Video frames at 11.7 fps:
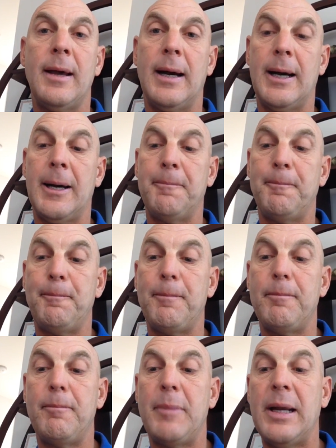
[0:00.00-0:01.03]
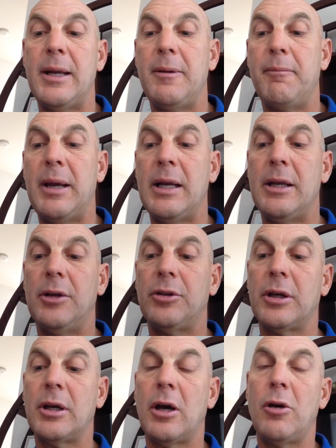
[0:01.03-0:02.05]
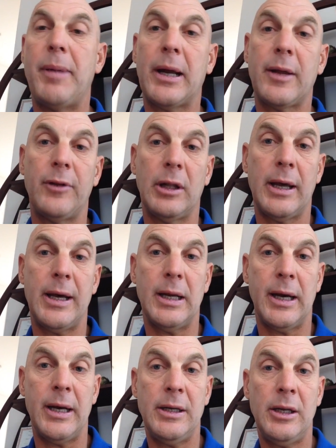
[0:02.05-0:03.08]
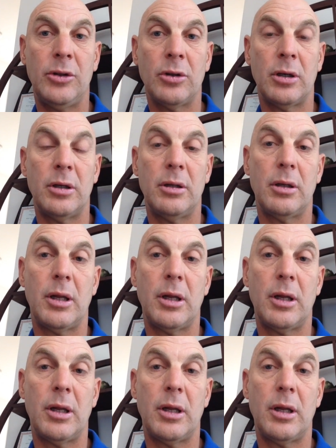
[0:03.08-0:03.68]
Um, many many years ago, back in the late 80s, I,